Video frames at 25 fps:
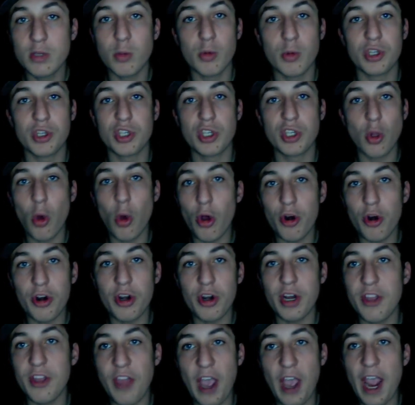were slaughtered
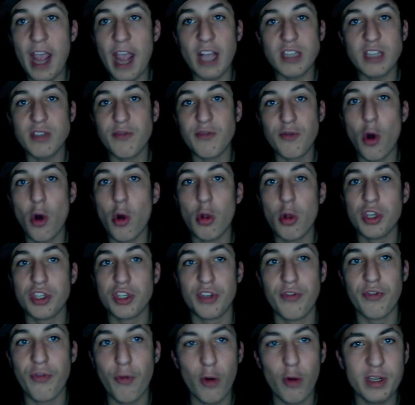in the hands of coalition
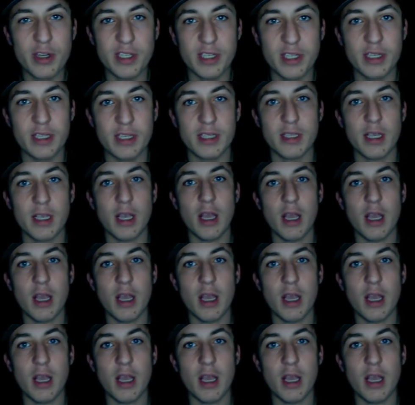forces.